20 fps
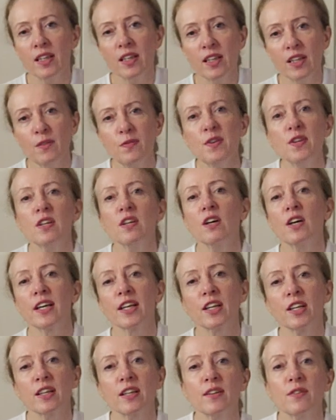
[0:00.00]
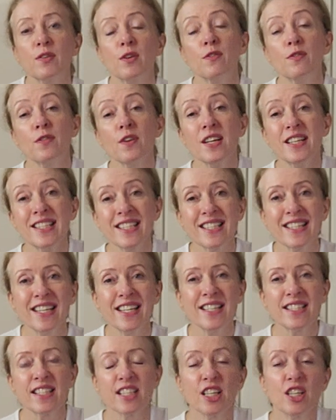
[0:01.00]
If you like, if you find it
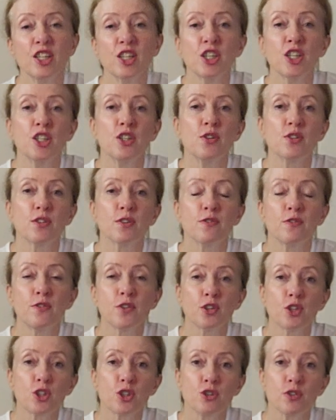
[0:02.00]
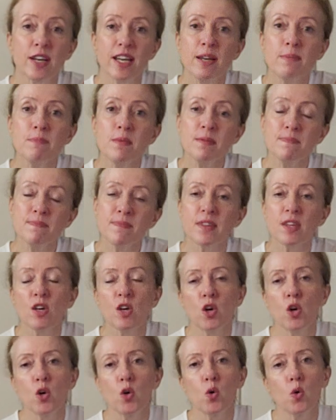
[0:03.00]
easier, you can use a foot cream
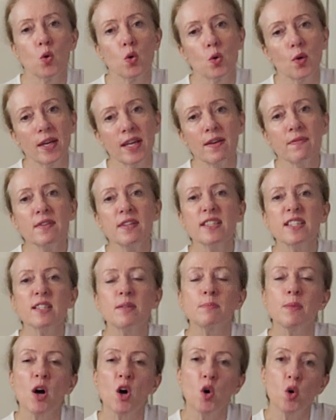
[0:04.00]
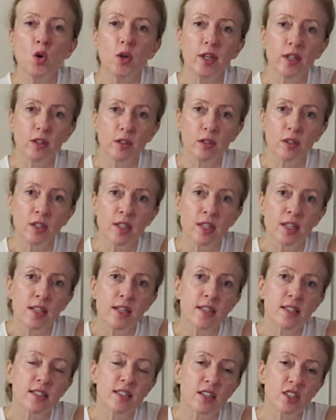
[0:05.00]
or even some oil,
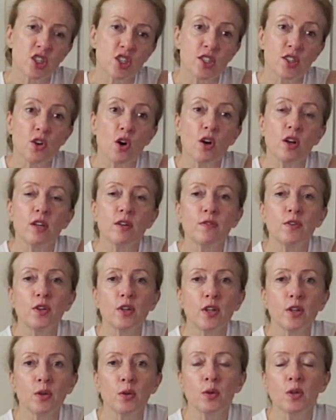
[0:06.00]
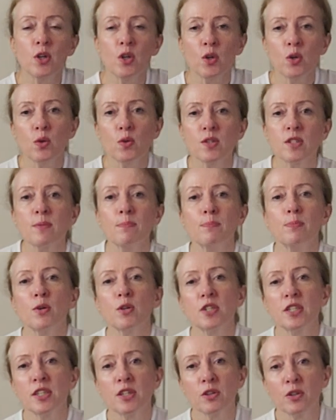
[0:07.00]
such as olive oil or some
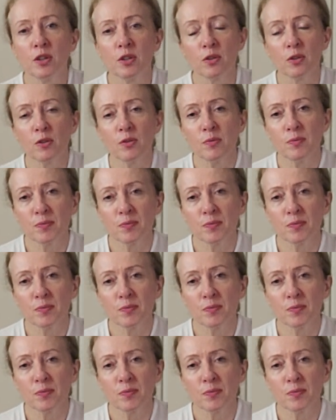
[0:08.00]
body oil.